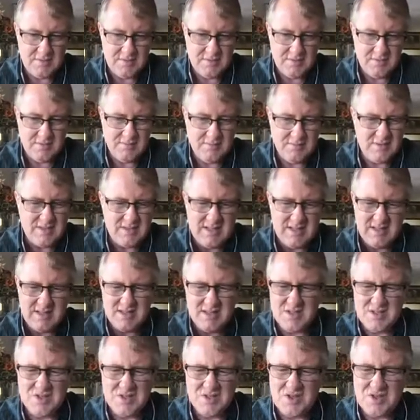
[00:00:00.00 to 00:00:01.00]
We see
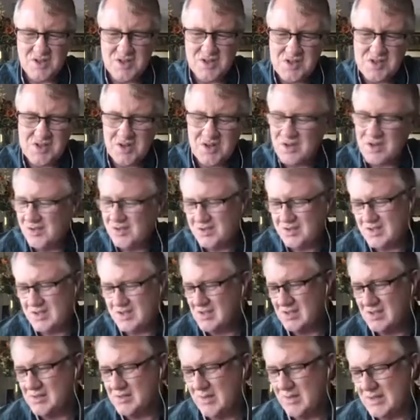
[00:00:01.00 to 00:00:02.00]
this in church circles just
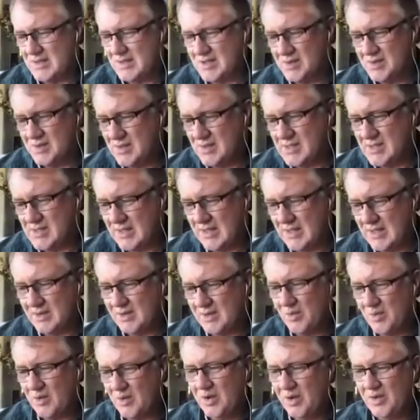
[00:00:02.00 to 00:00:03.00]
as much as we see it in the
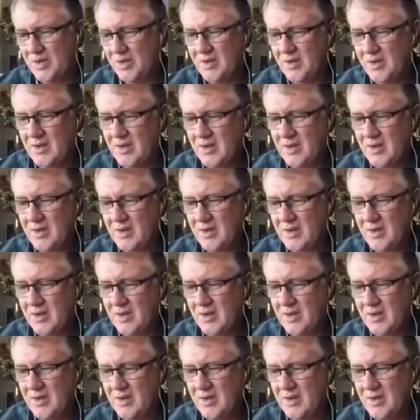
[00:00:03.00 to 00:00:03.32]
world.